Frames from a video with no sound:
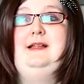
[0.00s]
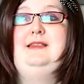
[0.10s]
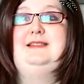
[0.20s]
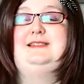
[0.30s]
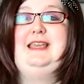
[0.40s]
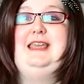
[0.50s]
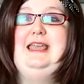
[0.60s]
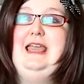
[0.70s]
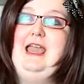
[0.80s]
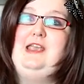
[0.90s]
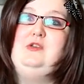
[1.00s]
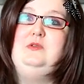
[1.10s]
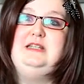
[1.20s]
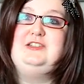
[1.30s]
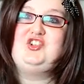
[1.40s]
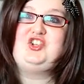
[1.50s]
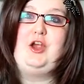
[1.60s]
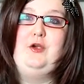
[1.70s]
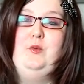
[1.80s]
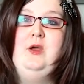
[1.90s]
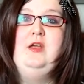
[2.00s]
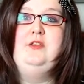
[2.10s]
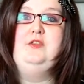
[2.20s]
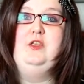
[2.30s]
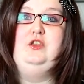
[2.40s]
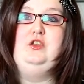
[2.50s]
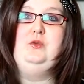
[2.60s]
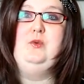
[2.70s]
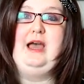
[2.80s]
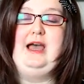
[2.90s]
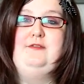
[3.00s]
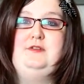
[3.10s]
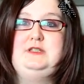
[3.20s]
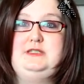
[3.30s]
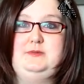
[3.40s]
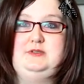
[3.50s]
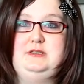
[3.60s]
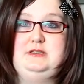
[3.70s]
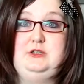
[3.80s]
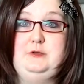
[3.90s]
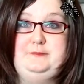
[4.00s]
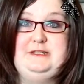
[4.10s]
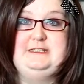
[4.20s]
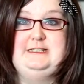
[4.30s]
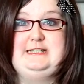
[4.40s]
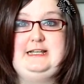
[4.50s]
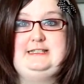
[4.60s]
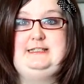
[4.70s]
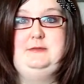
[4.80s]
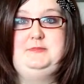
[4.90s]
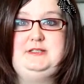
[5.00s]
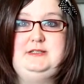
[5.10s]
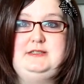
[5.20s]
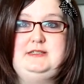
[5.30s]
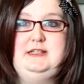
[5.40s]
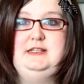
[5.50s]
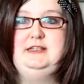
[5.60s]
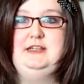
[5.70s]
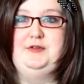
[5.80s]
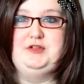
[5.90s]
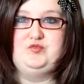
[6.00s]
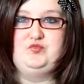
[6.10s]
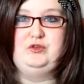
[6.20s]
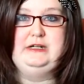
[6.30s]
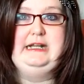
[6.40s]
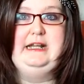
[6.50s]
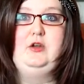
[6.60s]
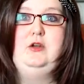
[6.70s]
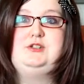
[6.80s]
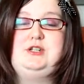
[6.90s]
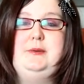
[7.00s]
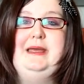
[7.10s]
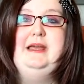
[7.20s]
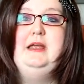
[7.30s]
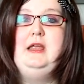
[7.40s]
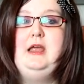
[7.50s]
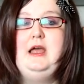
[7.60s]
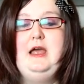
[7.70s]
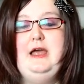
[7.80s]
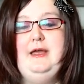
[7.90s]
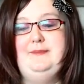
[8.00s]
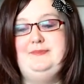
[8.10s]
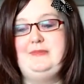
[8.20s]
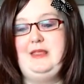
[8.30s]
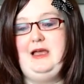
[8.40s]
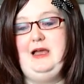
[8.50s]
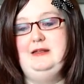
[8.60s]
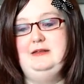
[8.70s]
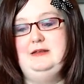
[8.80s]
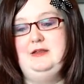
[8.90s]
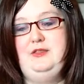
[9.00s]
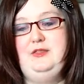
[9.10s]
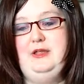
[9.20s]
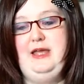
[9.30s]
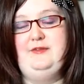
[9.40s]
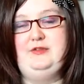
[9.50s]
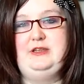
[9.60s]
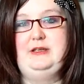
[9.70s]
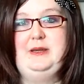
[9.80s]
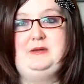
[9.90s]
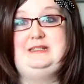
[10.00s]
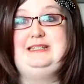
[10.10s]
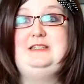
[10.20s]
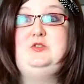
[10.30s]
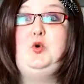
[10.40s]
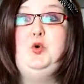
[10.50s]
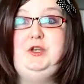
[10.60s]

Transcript: That's the key here. You need to show that you have substance, that your business has substance, that there is really a lot to it, um, and that everything about it is good.